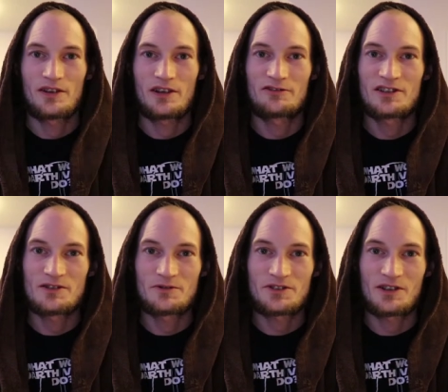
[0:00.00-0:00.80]
The
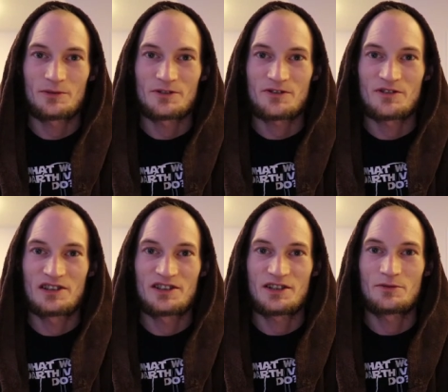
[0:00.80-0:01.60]
original Star Wars
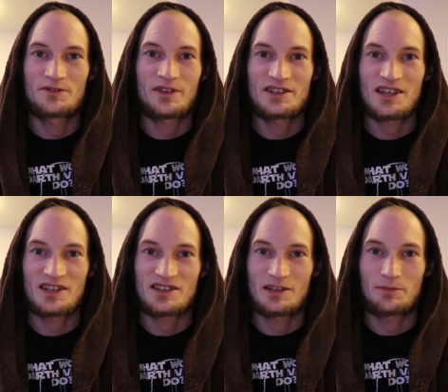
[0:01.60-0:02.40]
trilogy was
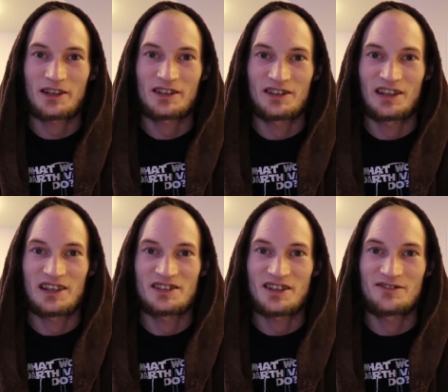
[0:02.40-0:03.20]
fantastic back in the
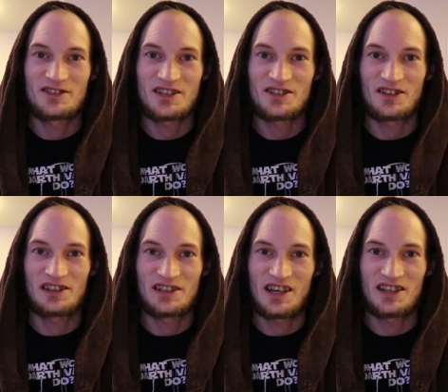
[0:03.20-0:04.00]
late 70s,
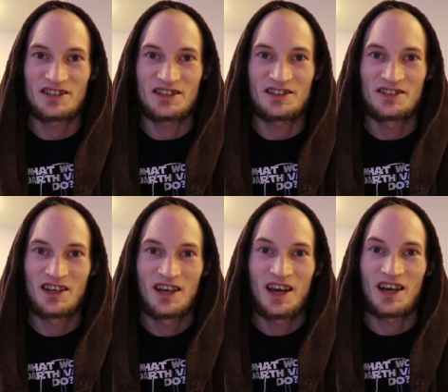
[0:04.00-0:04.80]
early 80s,
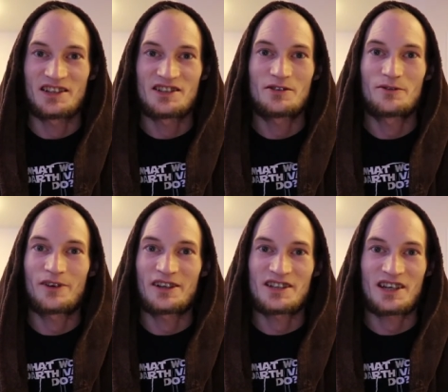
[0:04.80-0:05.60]
and is still
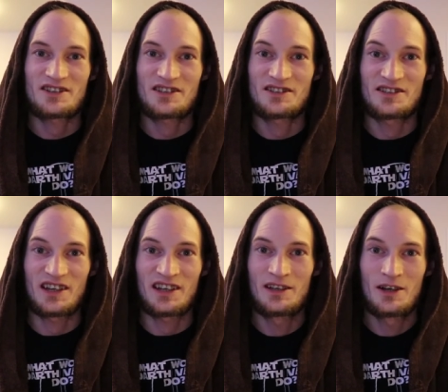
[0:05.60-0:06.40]
fantastic
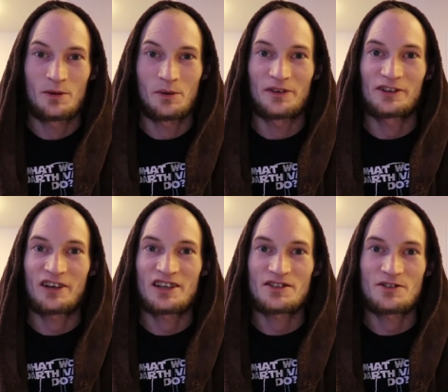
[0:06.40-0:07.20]
today, with a
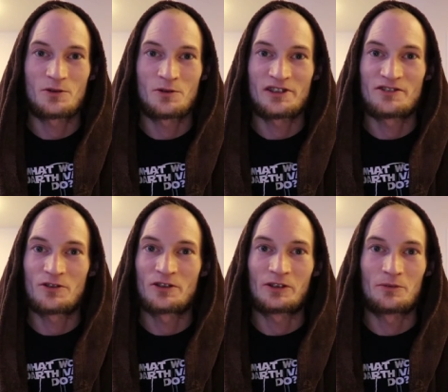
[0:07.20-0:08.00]
great story
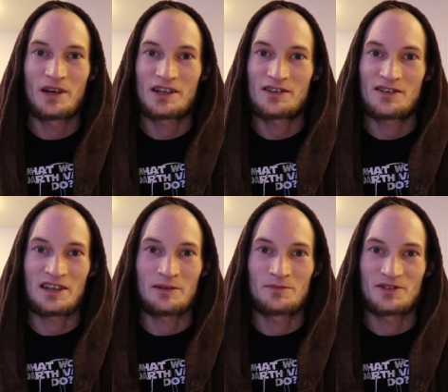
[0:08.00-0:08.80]
drawing on many
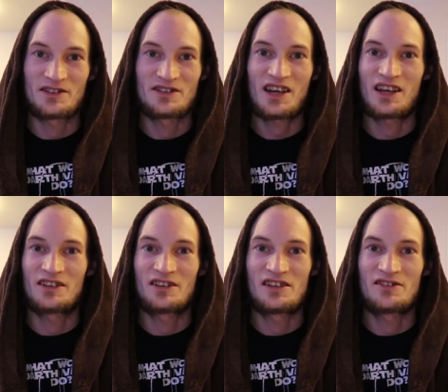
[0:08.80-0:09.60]
themes and set
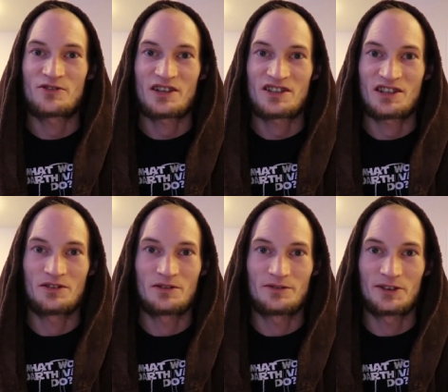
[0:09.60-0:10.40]
in an interesting
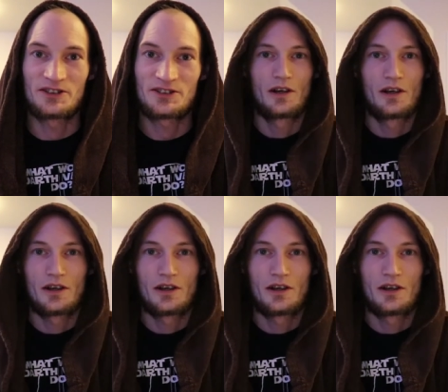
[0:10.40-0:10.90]
universe.